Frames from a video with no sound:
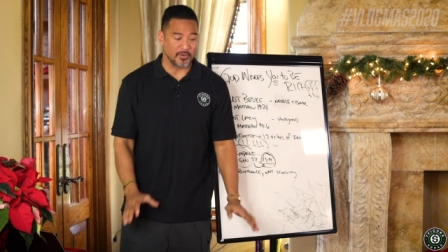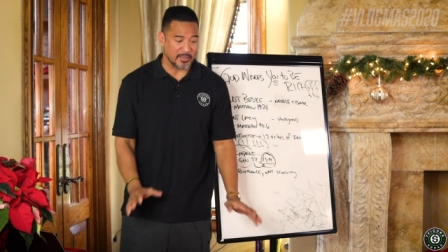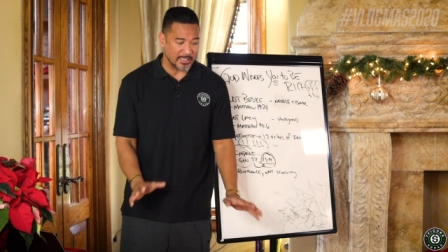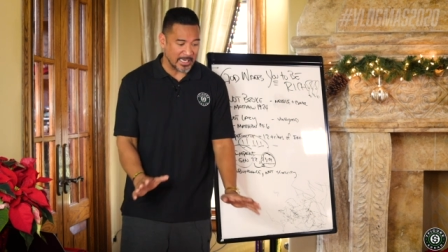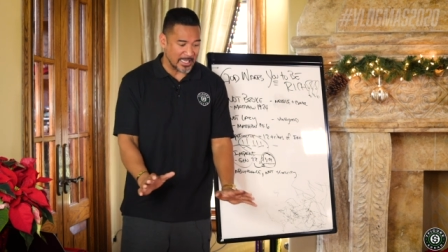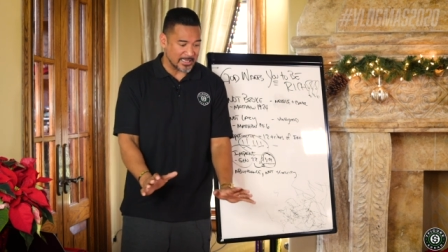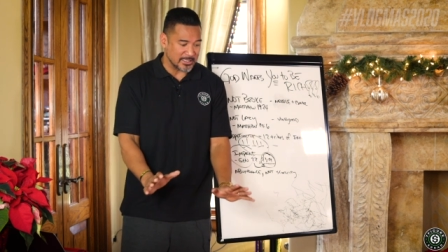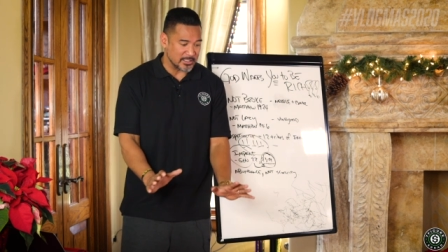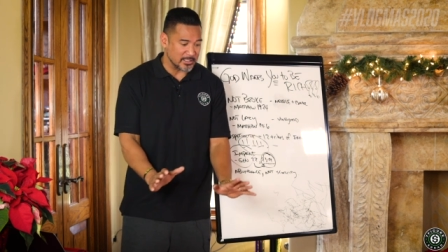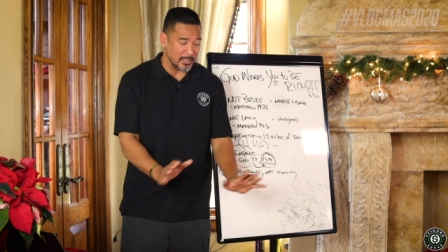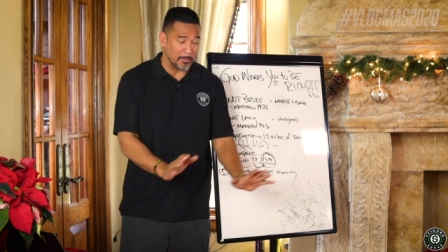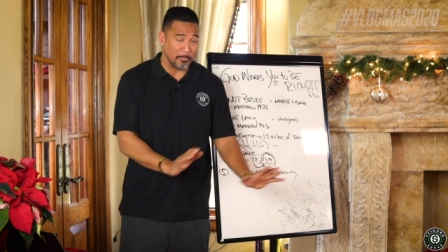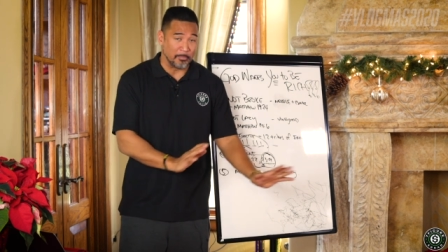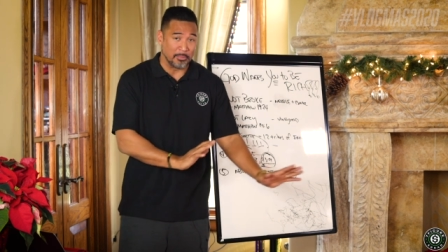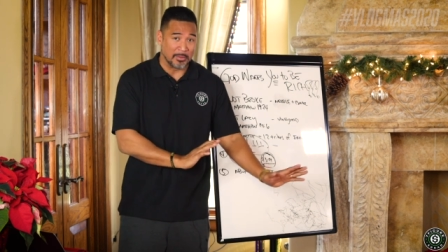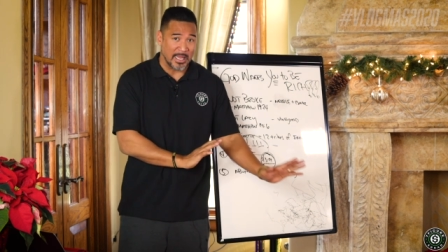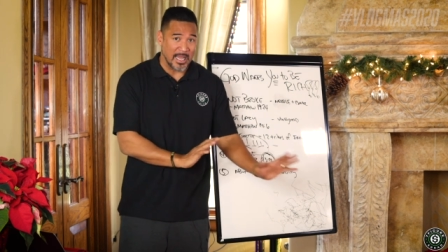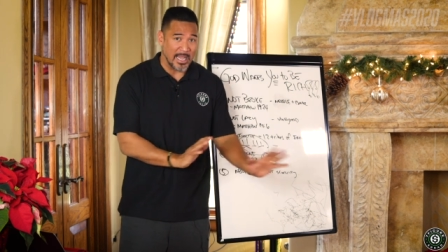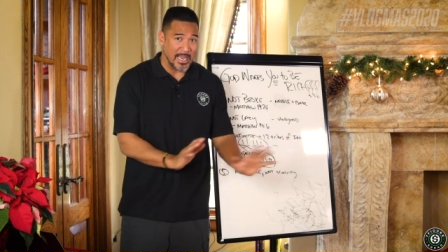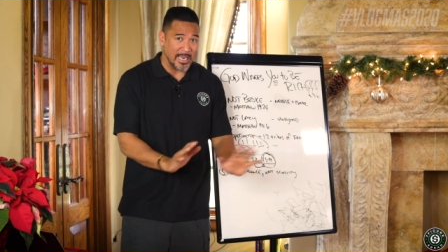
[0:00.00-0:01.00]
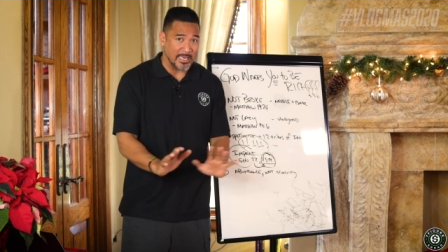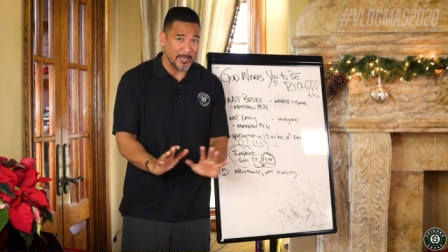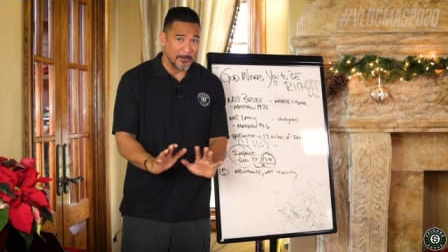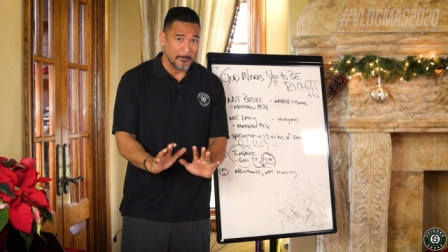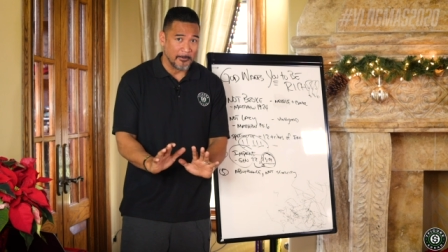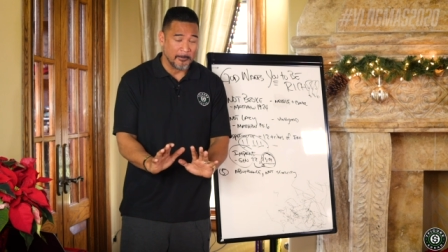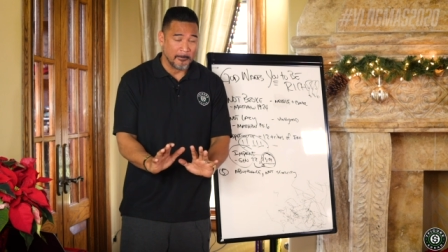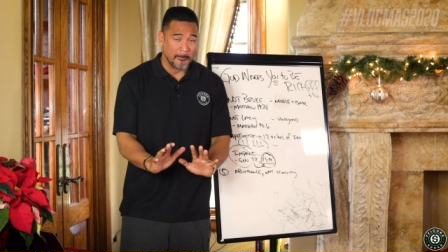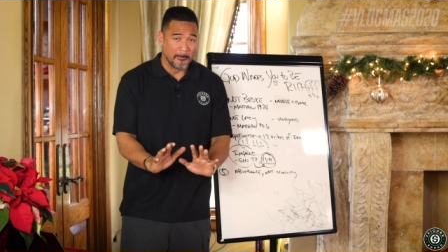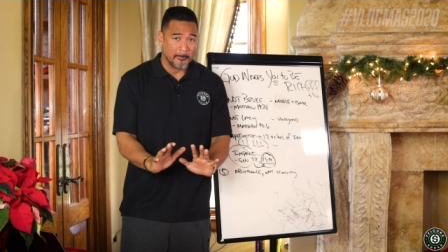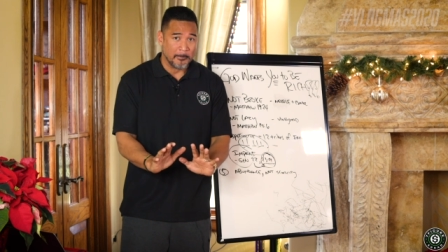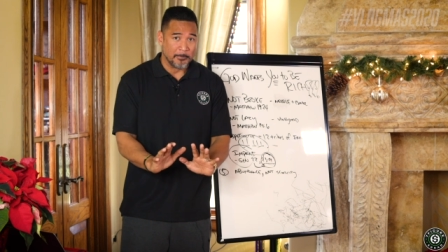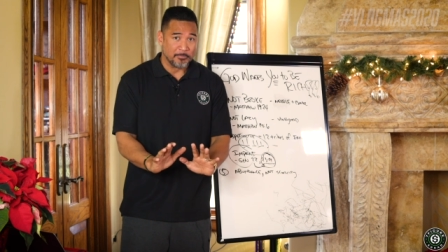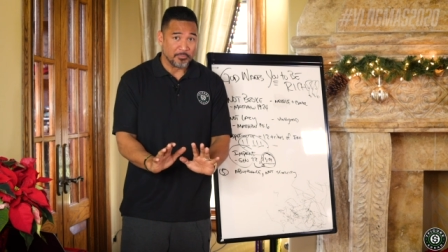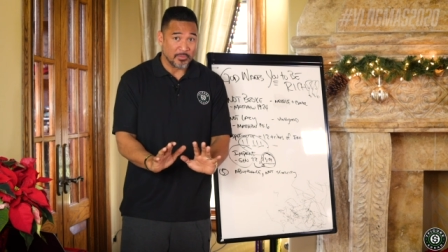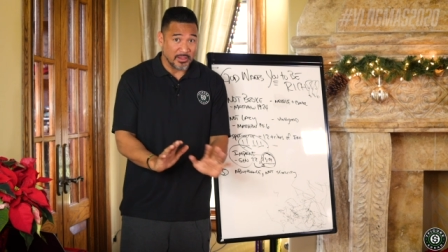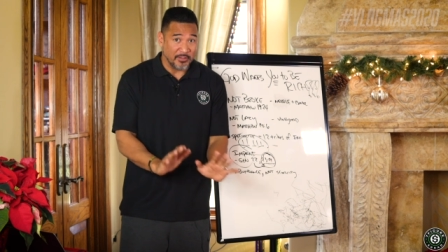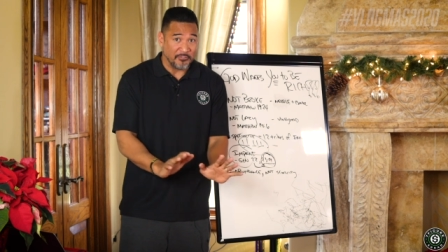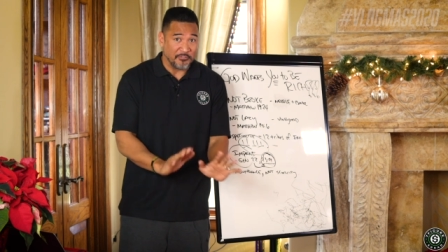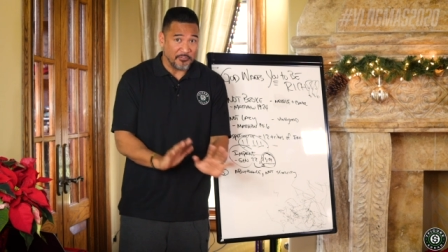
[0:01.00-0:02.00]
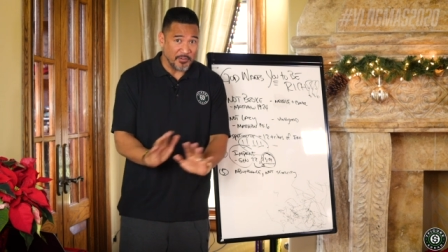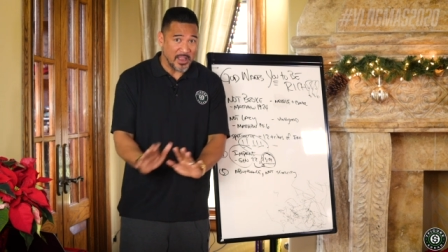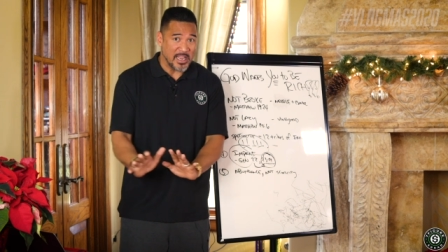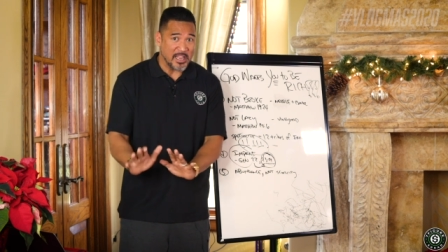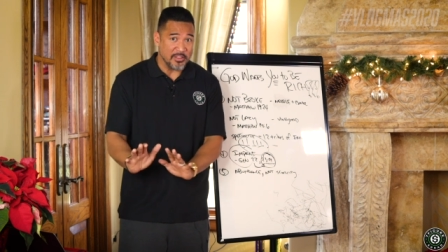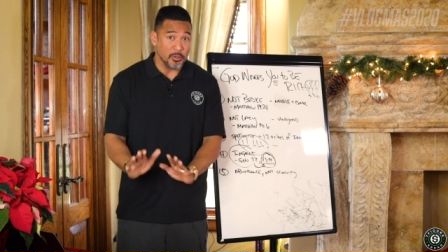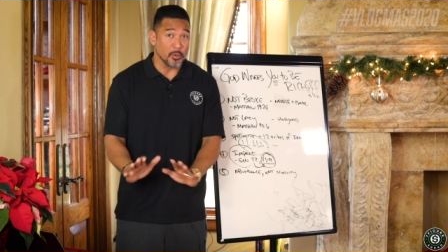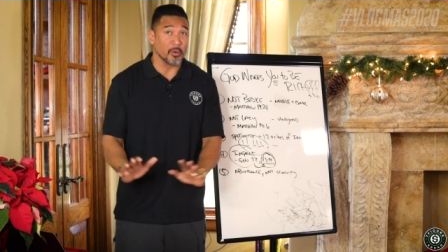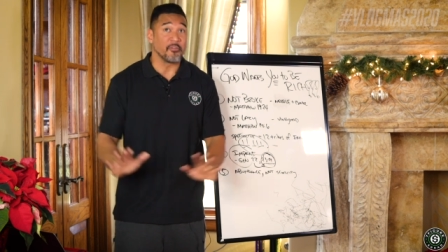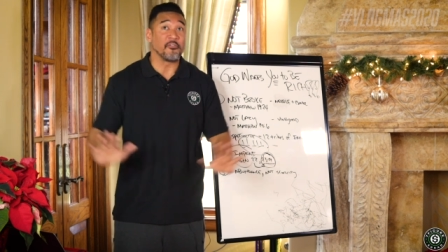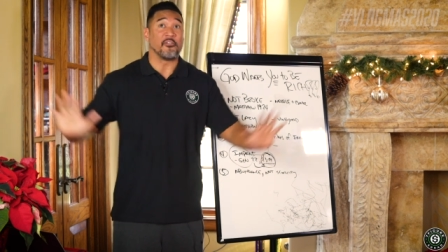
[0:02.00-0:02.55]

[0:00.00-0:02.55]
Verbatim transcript: You forgot to apply the faith.